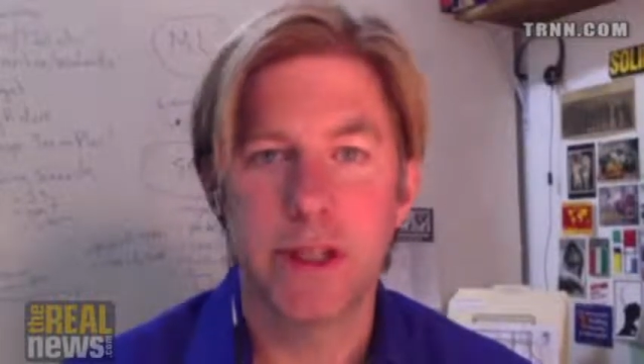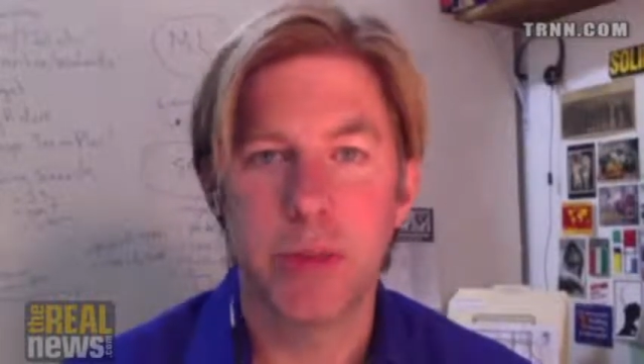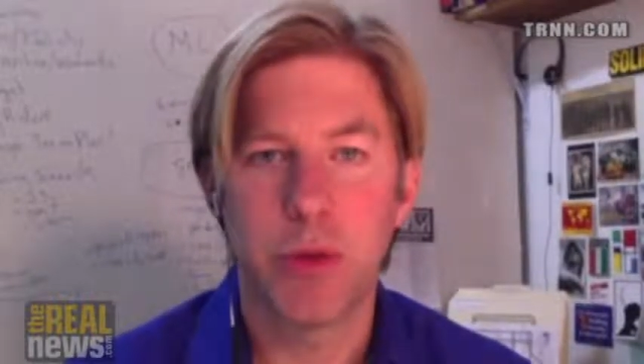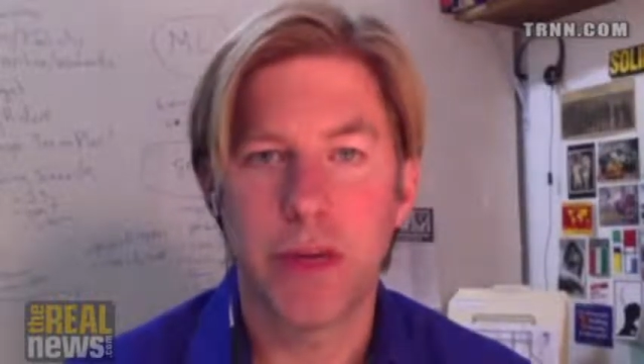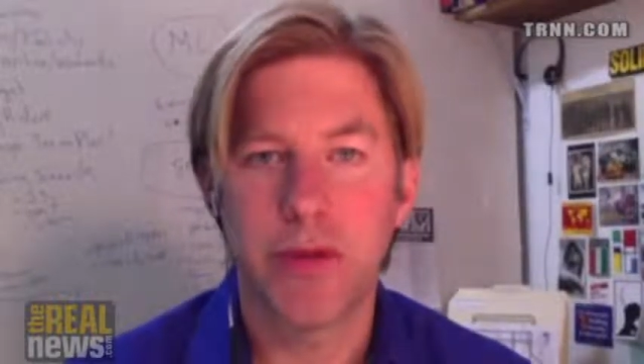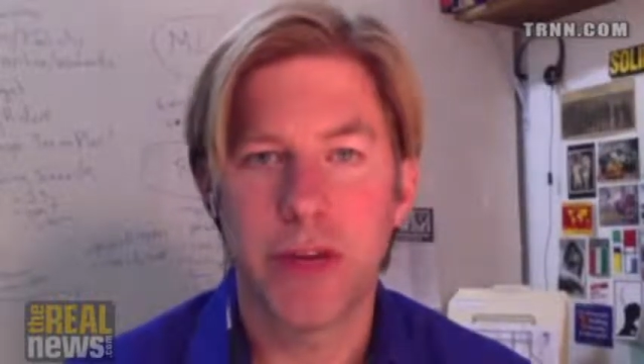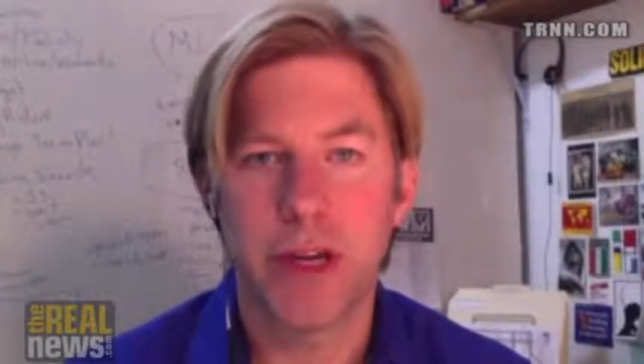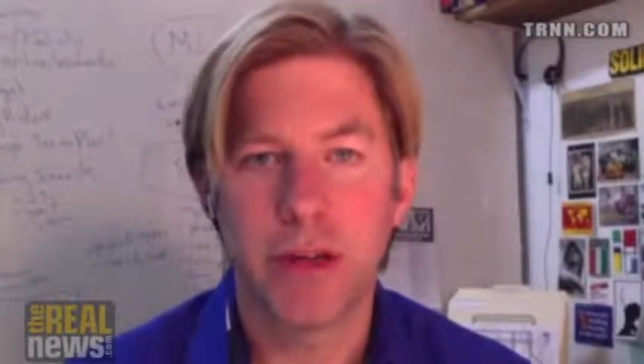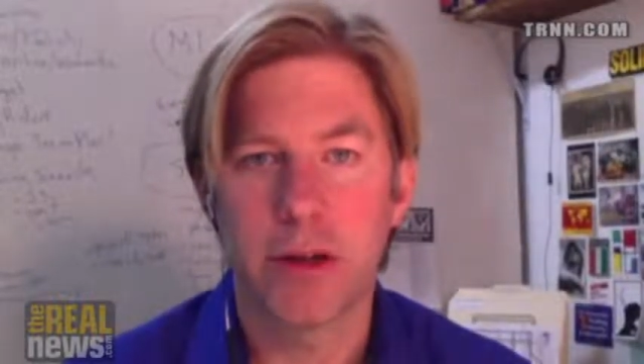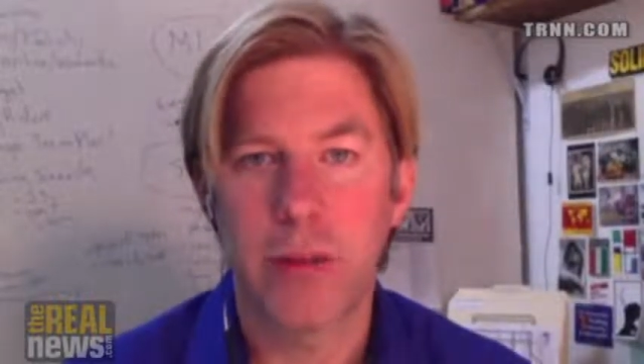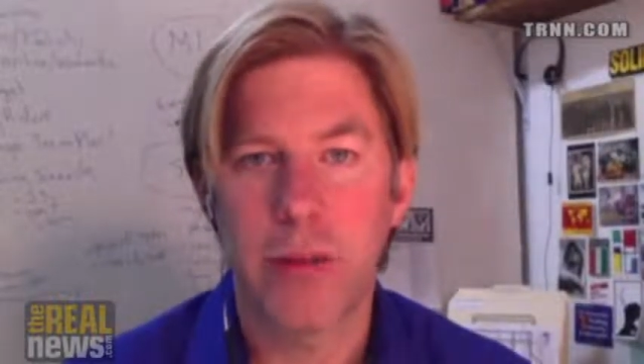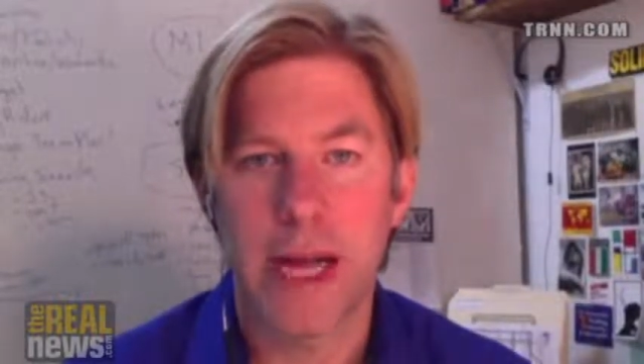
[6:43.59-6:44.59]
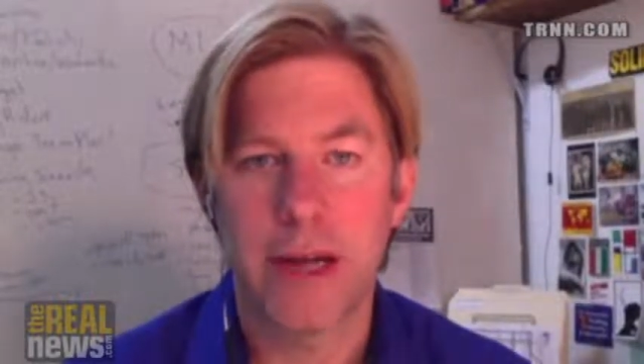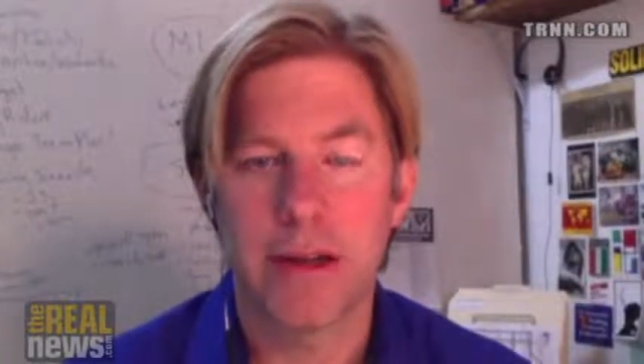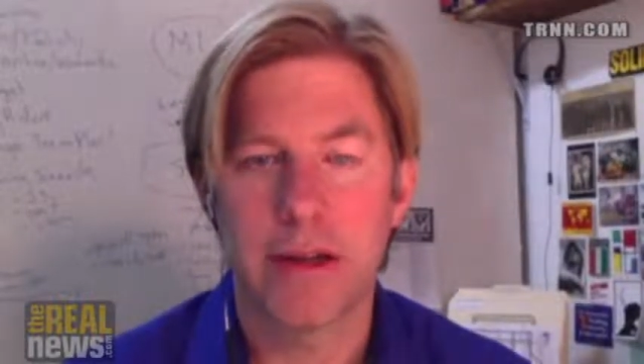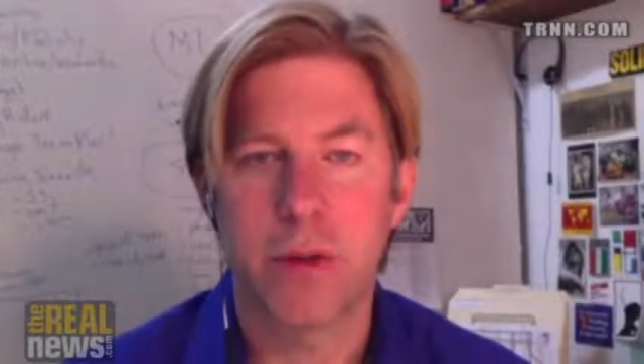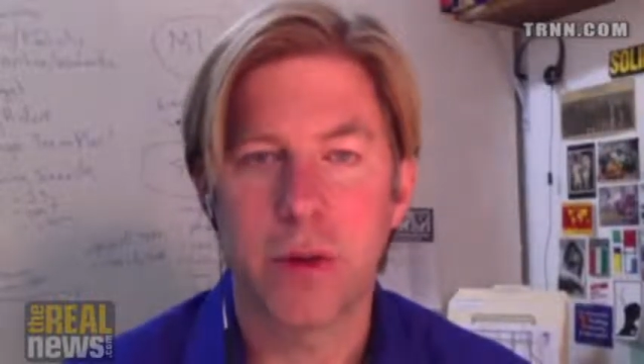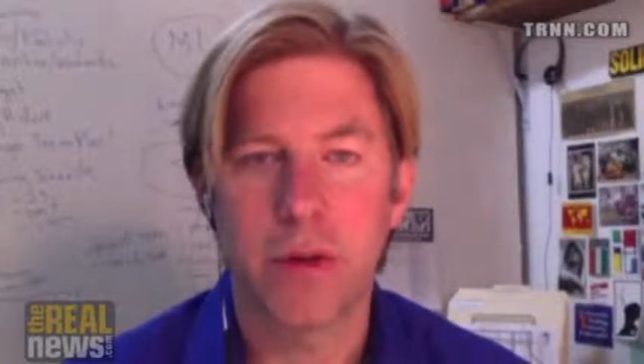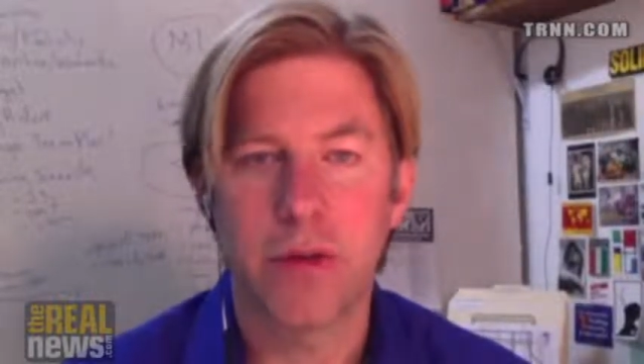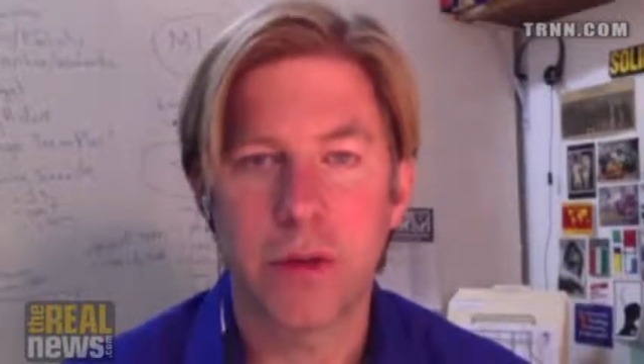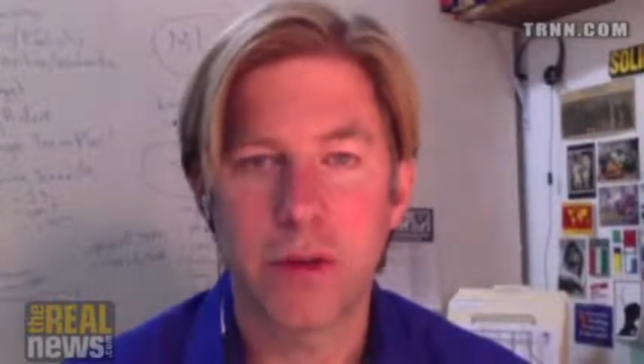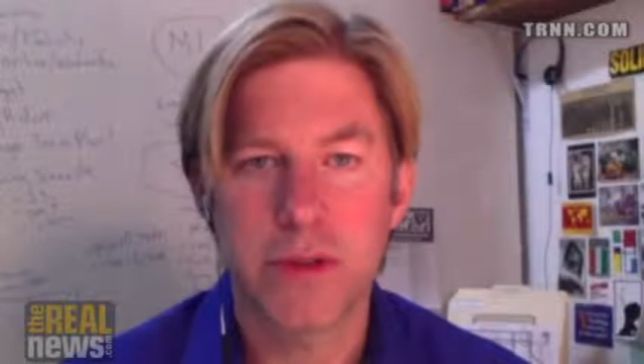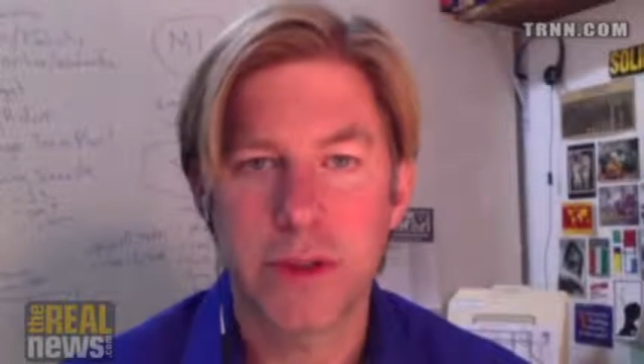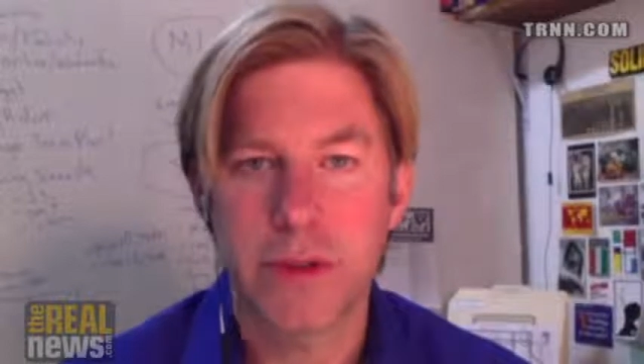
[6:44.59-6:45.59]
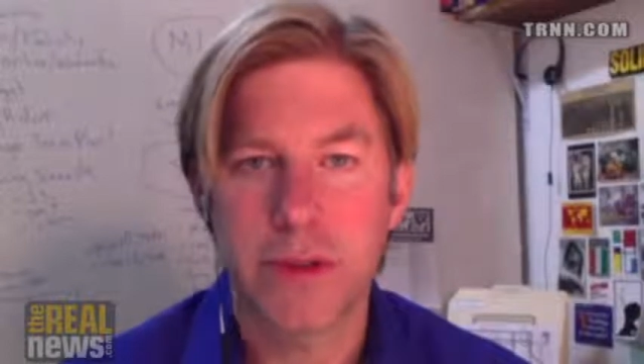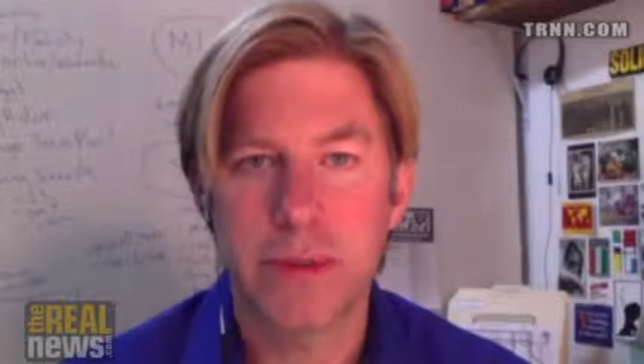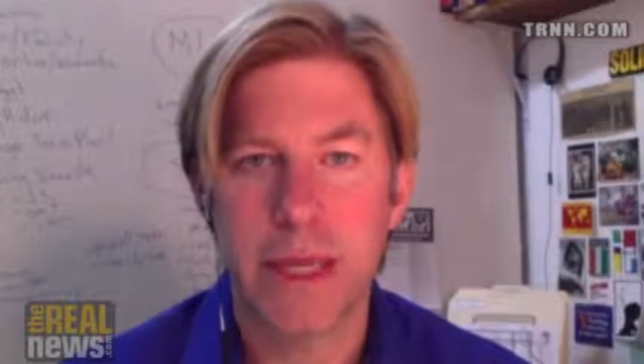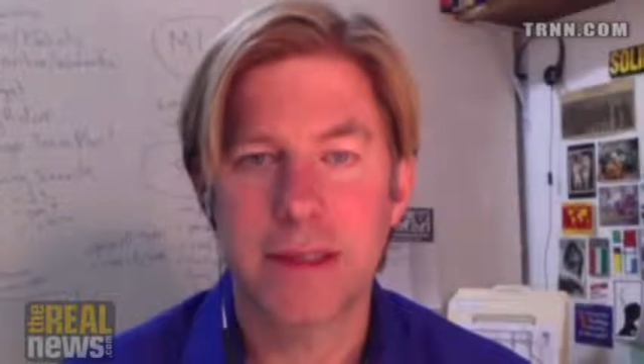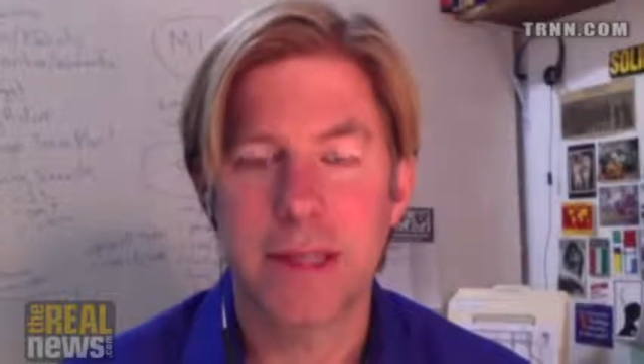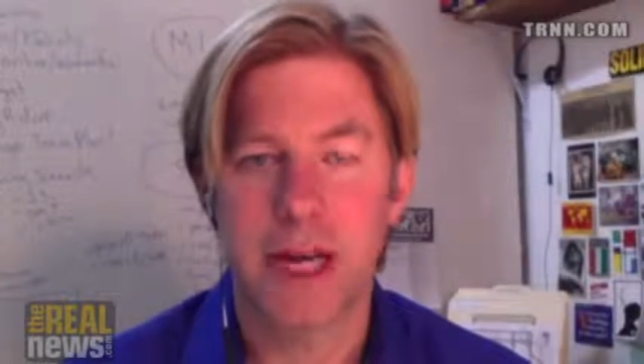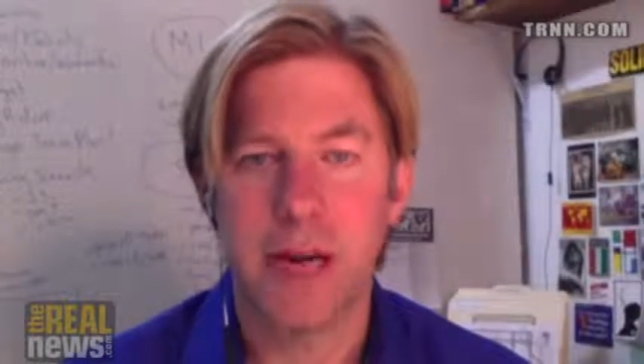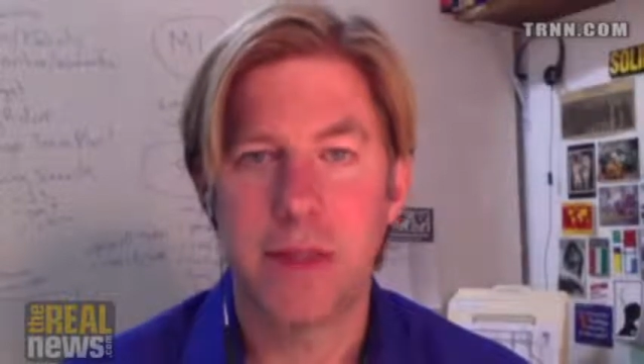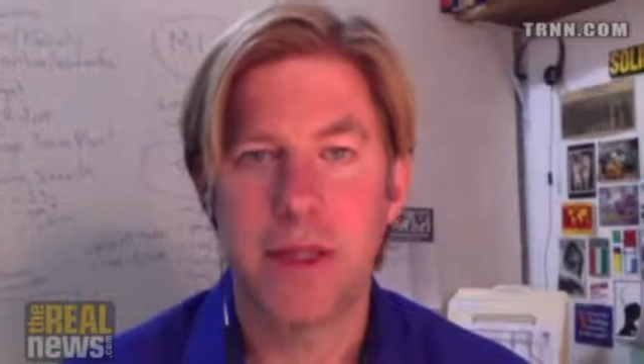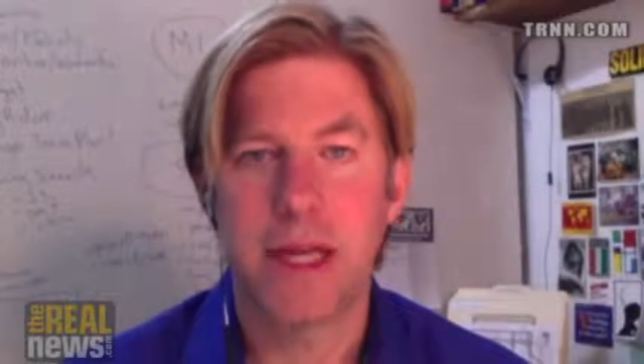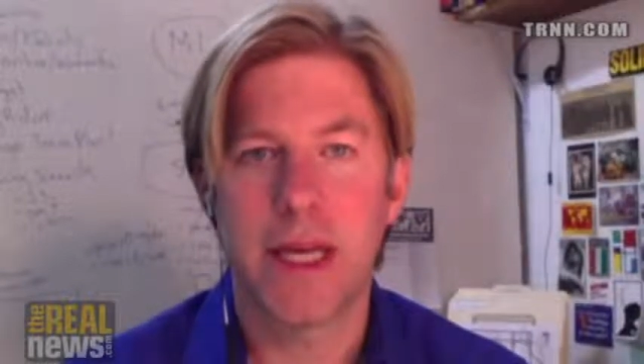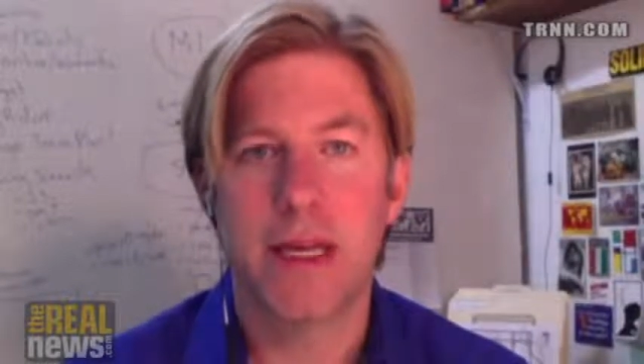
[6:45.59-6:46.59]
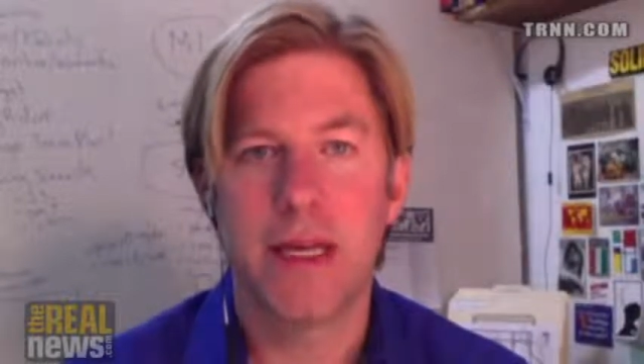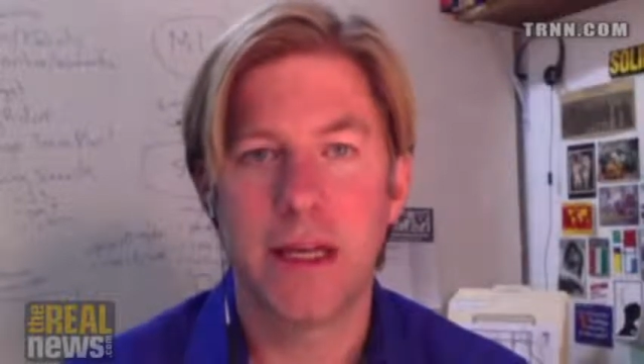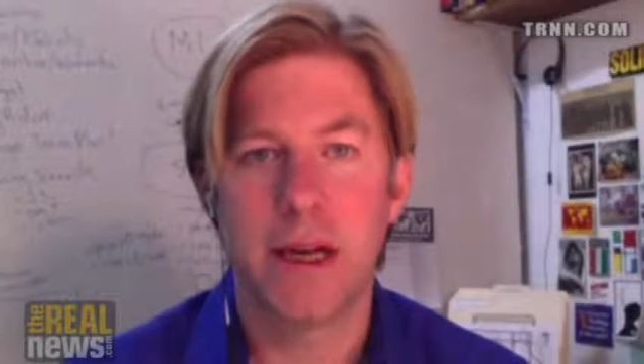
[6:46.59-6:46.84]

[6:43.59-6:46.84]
and they're putting very little back into their workforce. So it's about time that they,